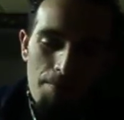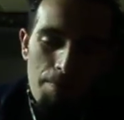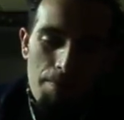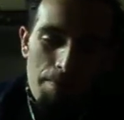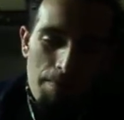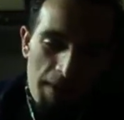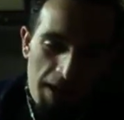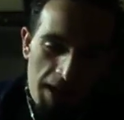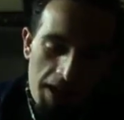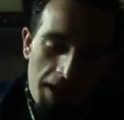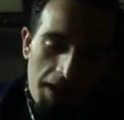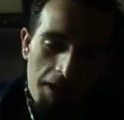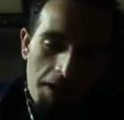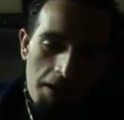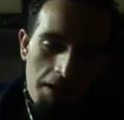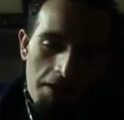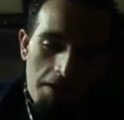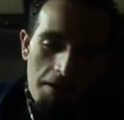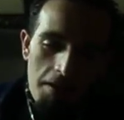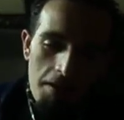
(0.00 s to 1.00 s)
me,
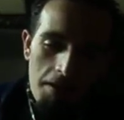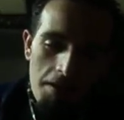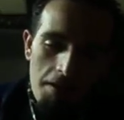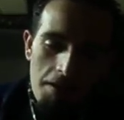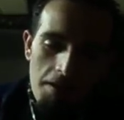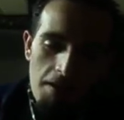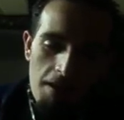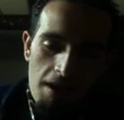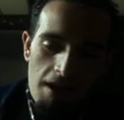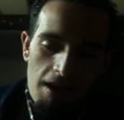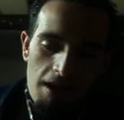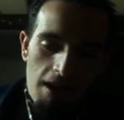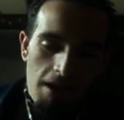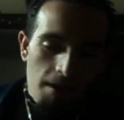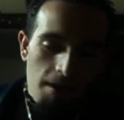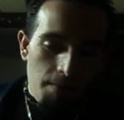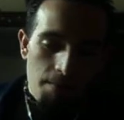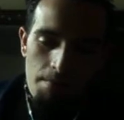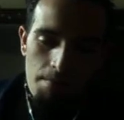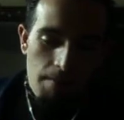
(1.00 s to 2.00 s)

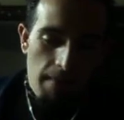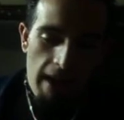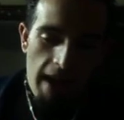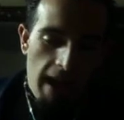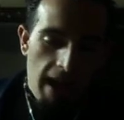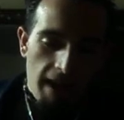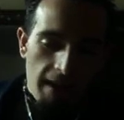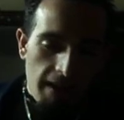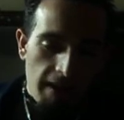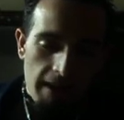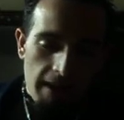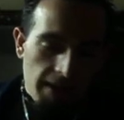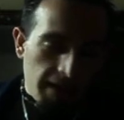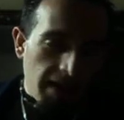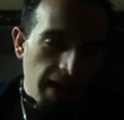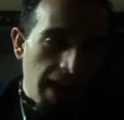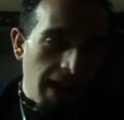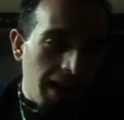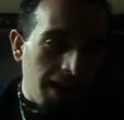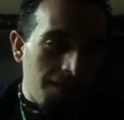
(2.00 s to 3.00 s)
Matt, and
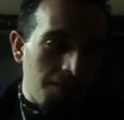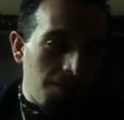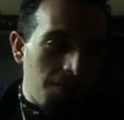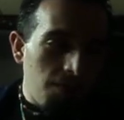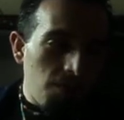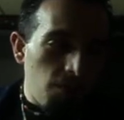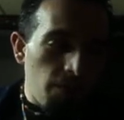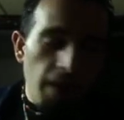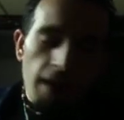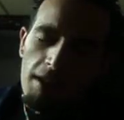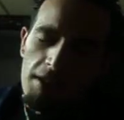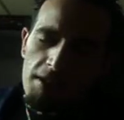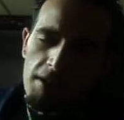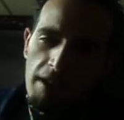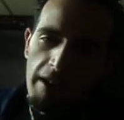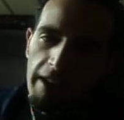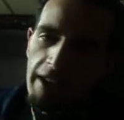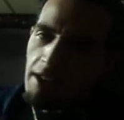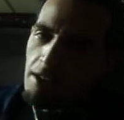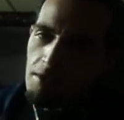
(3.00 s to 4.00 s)
Ken, we all
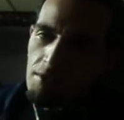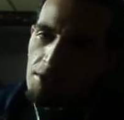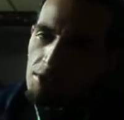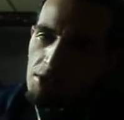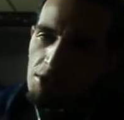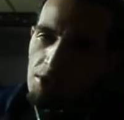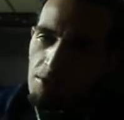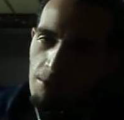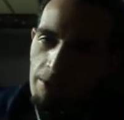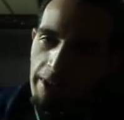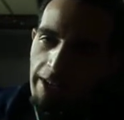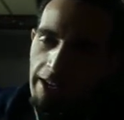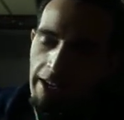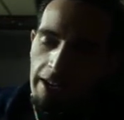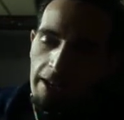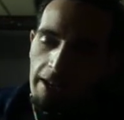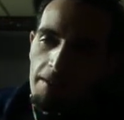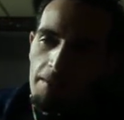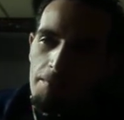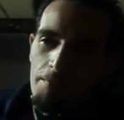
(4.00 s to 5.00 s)
start hearing this creaking.
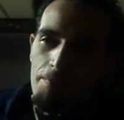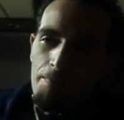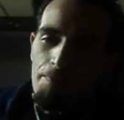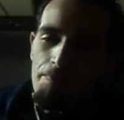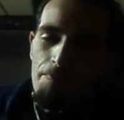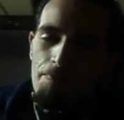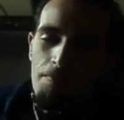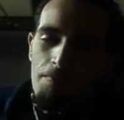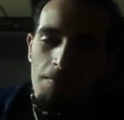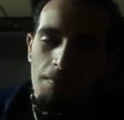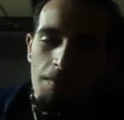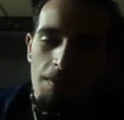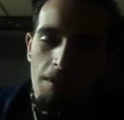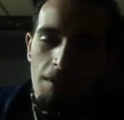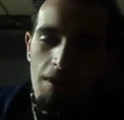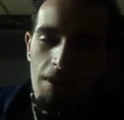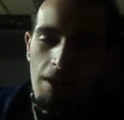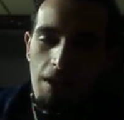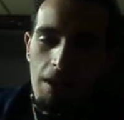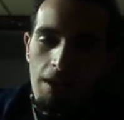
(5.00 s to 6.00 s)

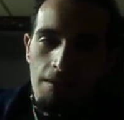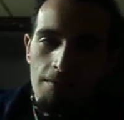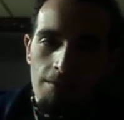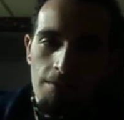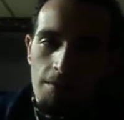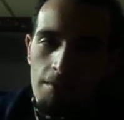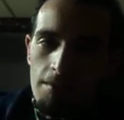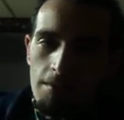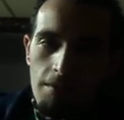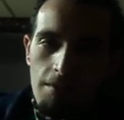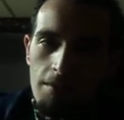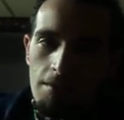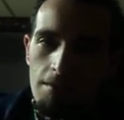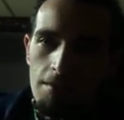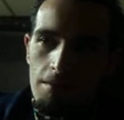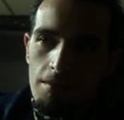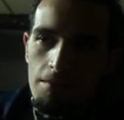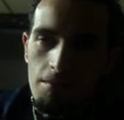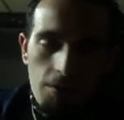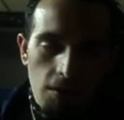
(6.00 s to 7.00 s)
And we're
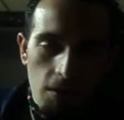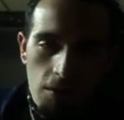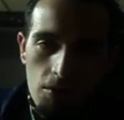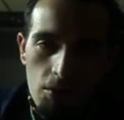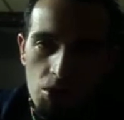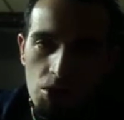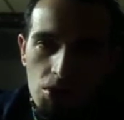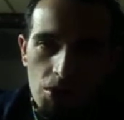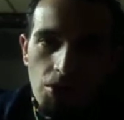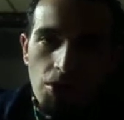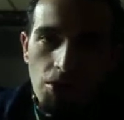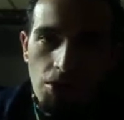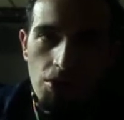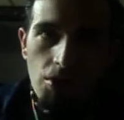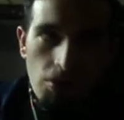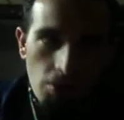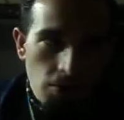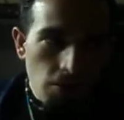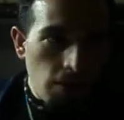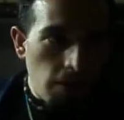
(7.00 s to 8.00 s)
going,
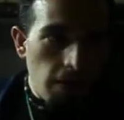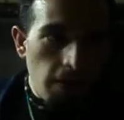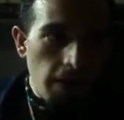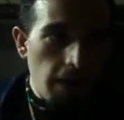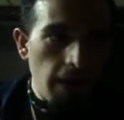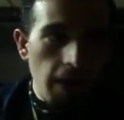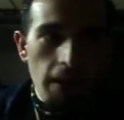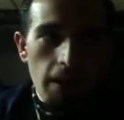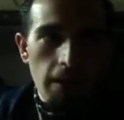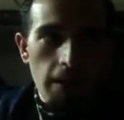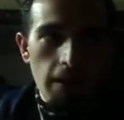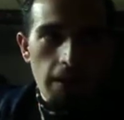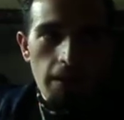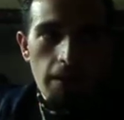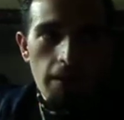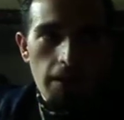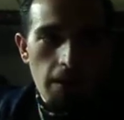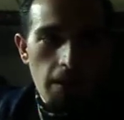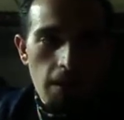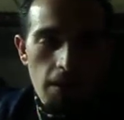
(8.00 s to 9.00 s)
shh.
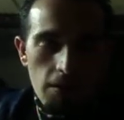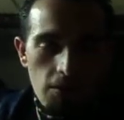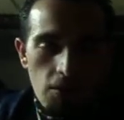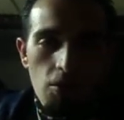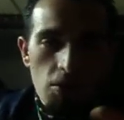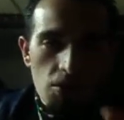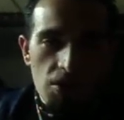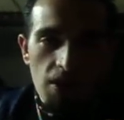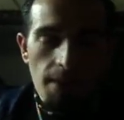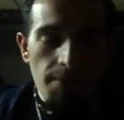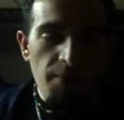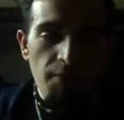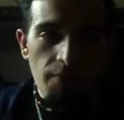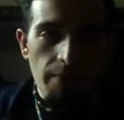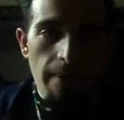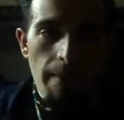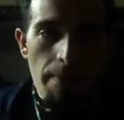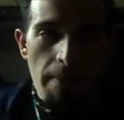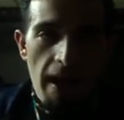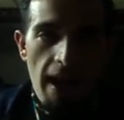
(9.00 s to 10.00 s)
Dude, it's coming from
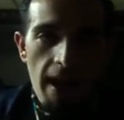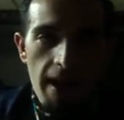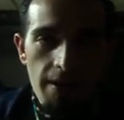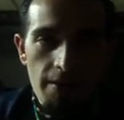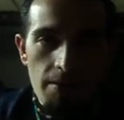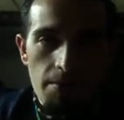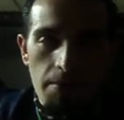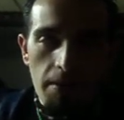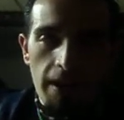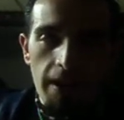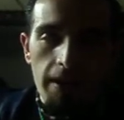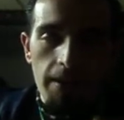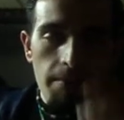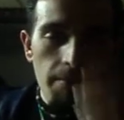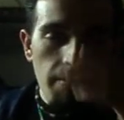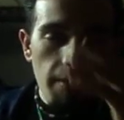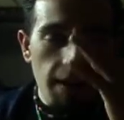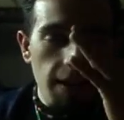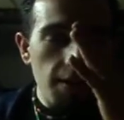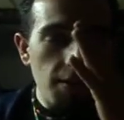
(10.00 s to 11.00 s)
right behind you, Brandon.
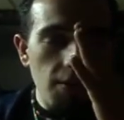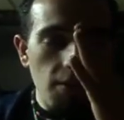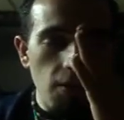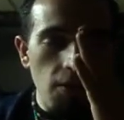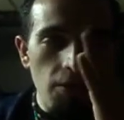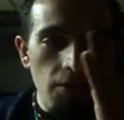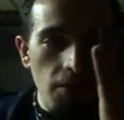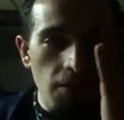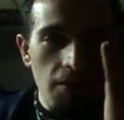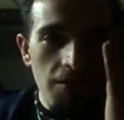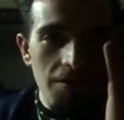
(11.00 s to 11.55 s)
Brandon's going,